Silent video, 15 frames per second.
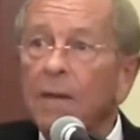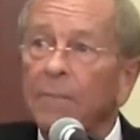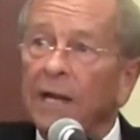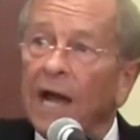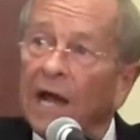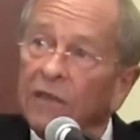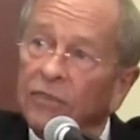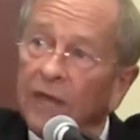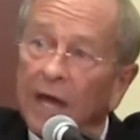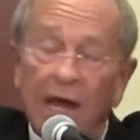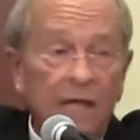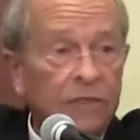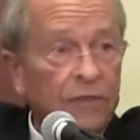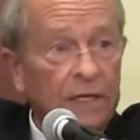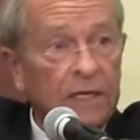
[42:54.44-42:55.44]
but I, th
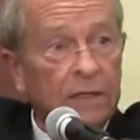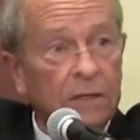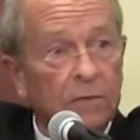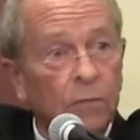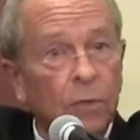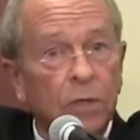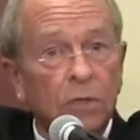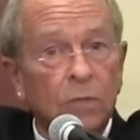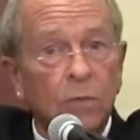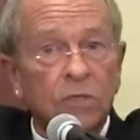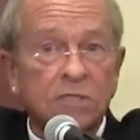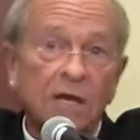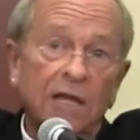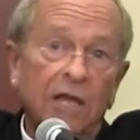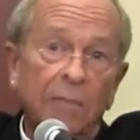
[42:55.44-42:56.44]
I think we're, we're
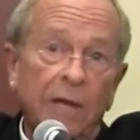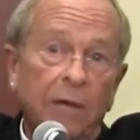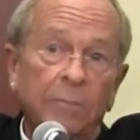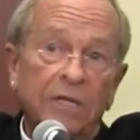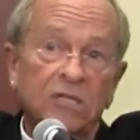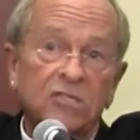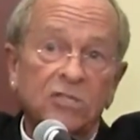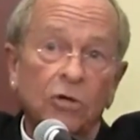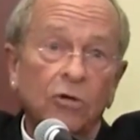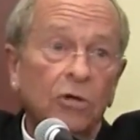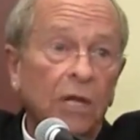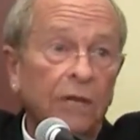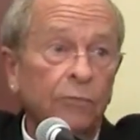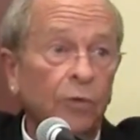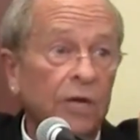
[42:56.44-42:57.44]
talking about a big
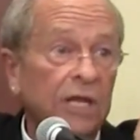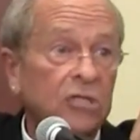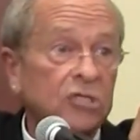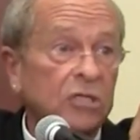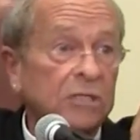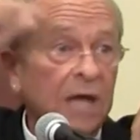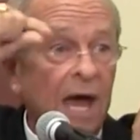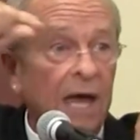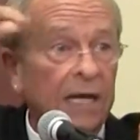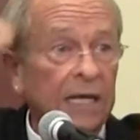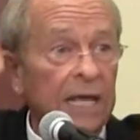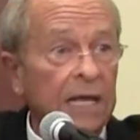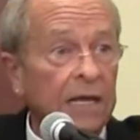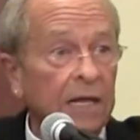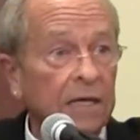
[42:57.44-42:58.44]
circle and we're each a dot
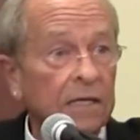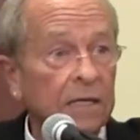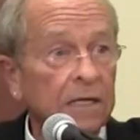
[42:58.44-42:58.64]
in it.